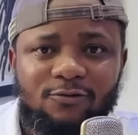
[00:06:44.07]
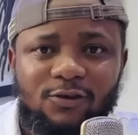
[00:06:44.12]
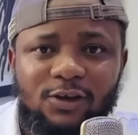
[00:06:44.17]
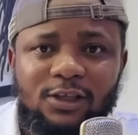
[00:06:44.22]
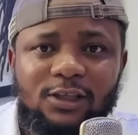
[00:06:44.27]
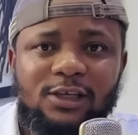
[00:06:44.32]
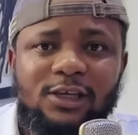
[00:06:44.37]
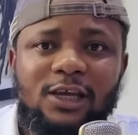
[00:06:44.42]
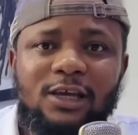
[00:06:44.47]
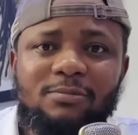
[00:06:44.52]
V
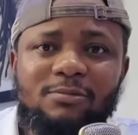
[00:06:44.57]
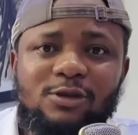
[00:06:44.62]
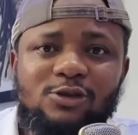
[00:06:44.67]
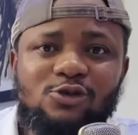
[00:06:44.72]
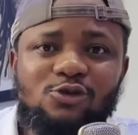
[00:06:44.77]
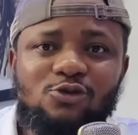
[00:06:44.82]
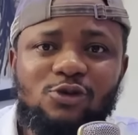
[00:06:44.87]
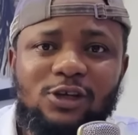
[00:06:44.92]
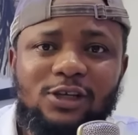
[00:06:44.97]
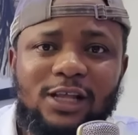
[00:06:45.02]
D M is
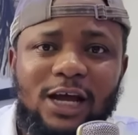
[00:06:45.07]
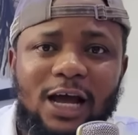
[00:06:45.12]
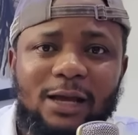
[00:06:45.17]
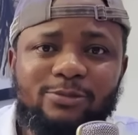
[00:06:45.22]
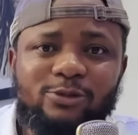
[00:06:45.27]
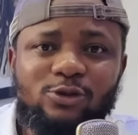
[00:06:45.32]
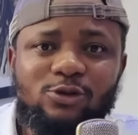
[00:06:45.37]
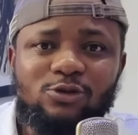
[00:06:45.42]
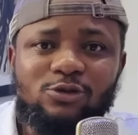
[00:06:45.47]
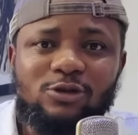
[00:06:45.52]
doing
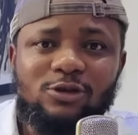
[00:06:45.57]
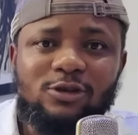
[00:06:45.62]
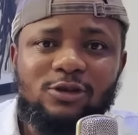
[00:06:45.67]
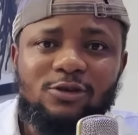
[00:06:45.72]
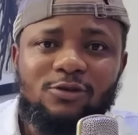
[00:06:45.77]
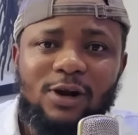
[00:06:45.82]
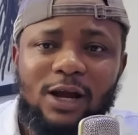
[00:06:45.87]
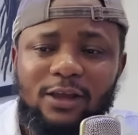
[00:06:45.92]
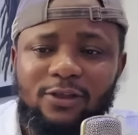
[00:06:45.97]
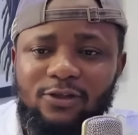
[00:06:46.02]
absolutely
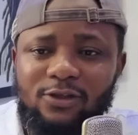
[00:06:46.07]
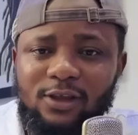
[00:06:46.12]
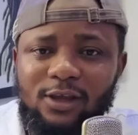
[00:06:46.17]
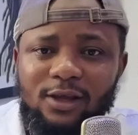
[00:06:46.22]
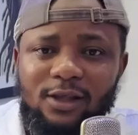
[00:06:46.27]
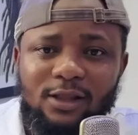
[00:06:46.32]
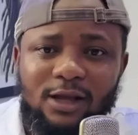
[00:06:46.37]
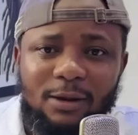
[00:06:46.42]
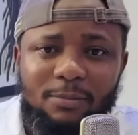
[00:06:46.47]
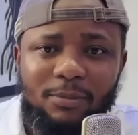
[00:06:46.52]
the right
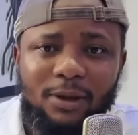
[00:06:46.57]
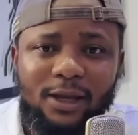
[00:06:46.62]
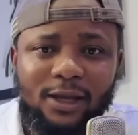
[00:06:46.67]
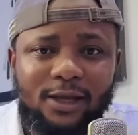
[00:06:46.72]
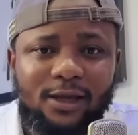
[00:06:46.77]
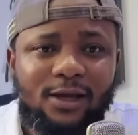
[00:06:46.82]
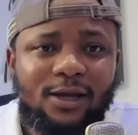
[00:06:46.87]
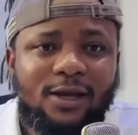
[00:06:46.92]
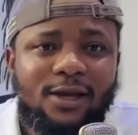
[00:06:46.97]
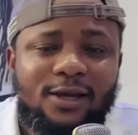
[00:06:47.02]
thing. I beg.